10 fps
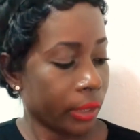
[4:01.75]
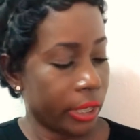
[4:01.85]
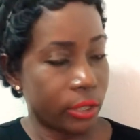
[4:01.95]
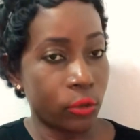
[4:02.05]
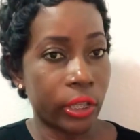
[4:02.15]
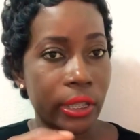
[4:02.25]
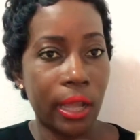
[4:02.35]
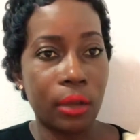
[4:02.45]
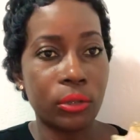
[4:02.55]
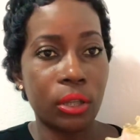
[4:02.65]
it took it
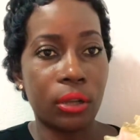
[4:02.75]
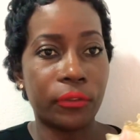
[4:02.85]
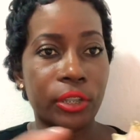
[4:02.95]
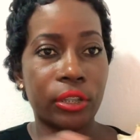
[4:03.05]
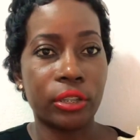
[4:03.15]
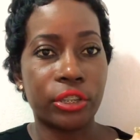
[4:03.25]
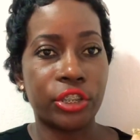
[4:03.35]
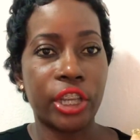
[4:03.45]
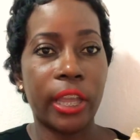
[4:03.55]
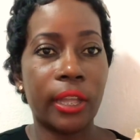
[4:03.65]
out of the
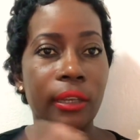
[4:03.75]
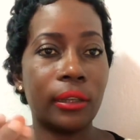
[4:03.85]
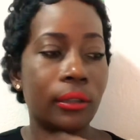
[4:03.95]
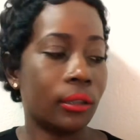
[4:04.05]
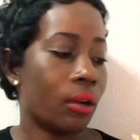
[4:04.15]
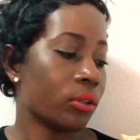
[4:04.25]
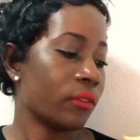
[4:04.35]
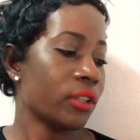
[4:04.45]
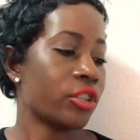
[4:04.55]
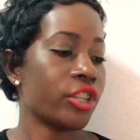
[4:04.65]
shell out
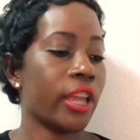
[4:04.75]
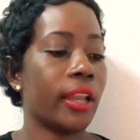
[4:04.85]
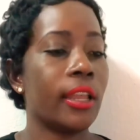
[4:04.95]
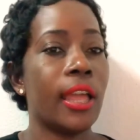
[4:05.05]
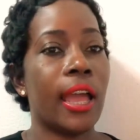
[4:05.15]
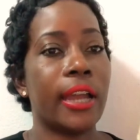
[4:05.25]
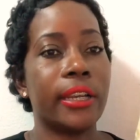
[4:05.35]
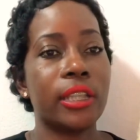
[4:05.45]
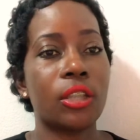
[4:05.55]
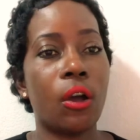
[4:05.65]
of the shell and
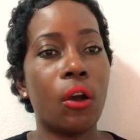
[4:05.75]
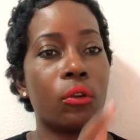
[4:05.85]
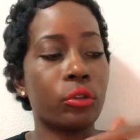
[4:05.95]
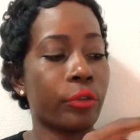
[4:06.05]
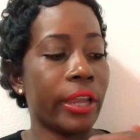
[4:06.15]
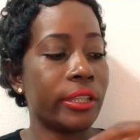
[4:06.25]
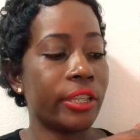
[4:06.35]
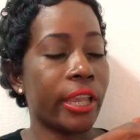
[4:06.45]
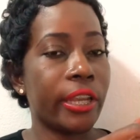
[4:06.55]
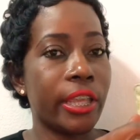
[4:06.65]
this hold right
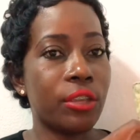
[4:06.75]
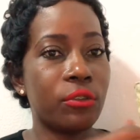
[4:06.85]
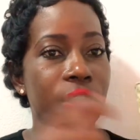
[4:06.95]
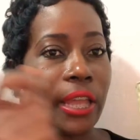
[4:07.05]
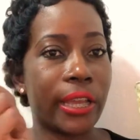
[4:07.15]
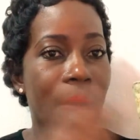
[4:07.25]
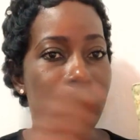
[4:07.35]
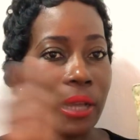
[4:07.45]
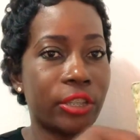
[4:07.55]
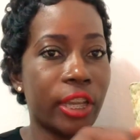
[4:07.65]
here they use like a
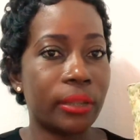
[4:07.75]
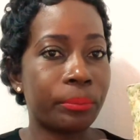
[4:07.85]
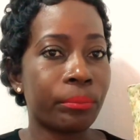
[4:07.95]
machete